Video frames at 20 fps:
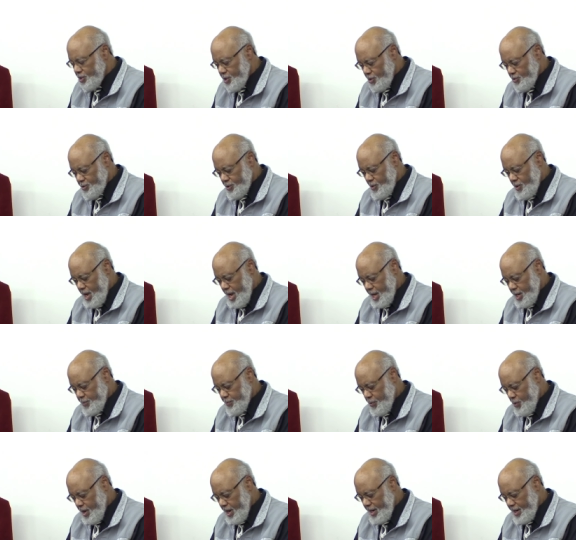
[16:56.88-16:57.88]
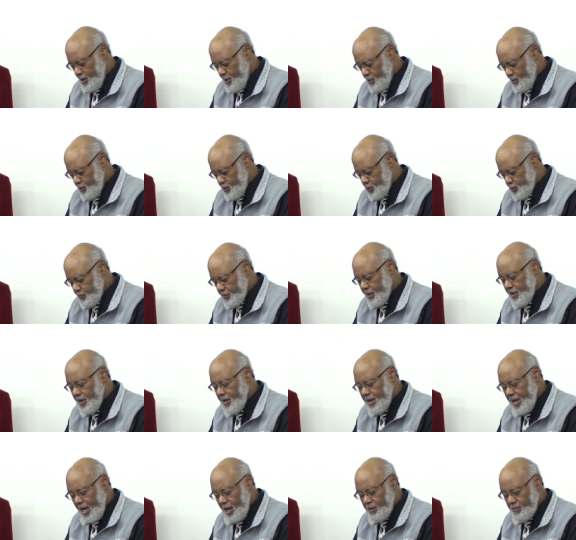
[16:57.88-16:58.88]
you don't know how to pray, the Holy
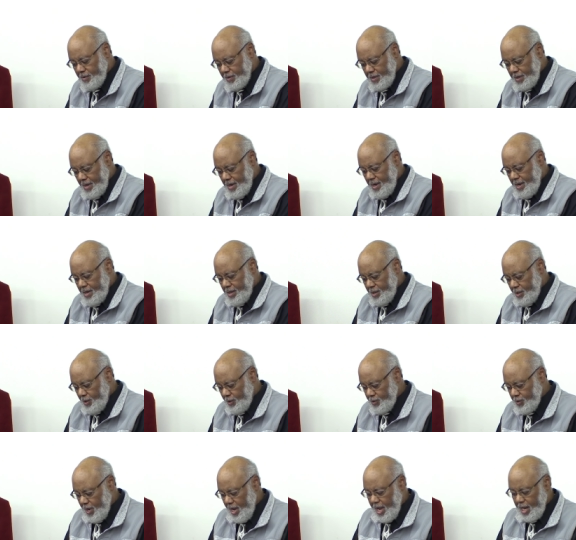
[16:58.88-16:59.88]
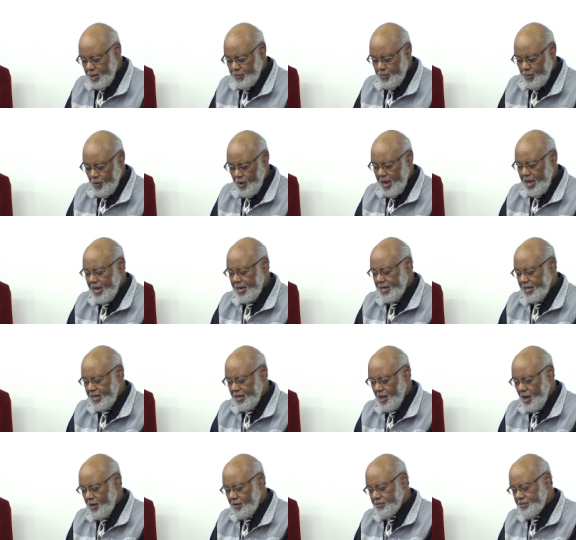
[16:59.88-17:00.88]
Spirit out or oh, you how to pray, and
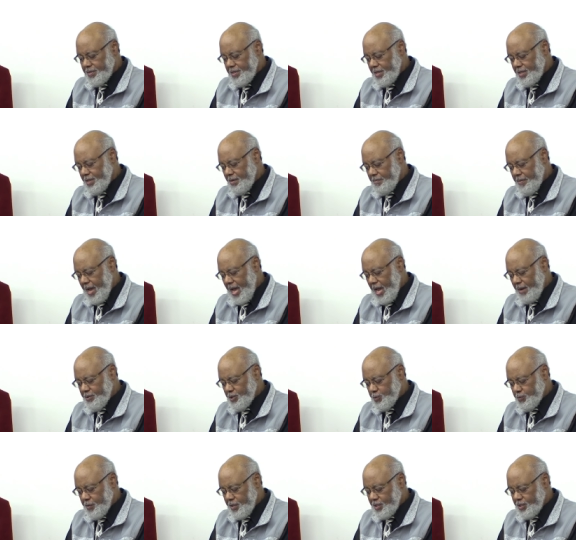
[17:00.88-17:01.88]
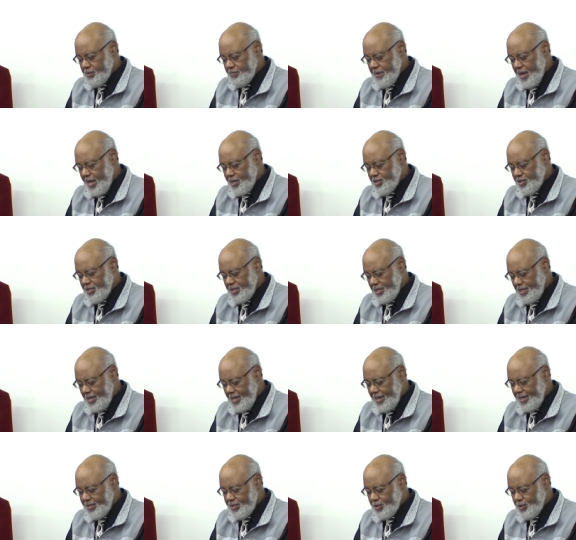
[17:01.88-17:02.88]
then all of a sudden the Bible speaks about your
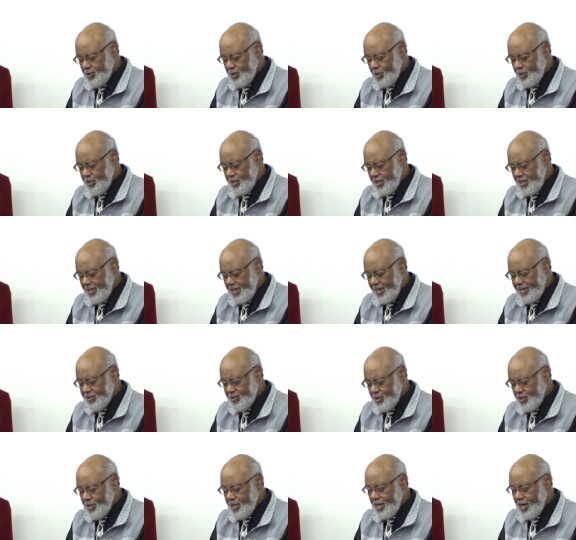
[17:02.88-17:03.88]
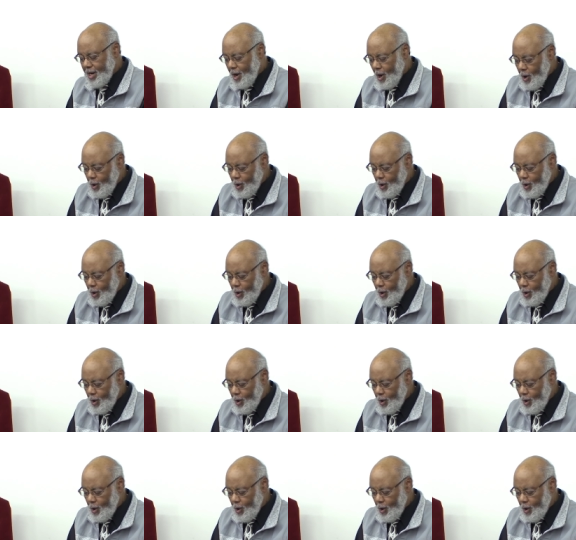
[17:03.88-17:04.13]
lust. You know, your lust can get a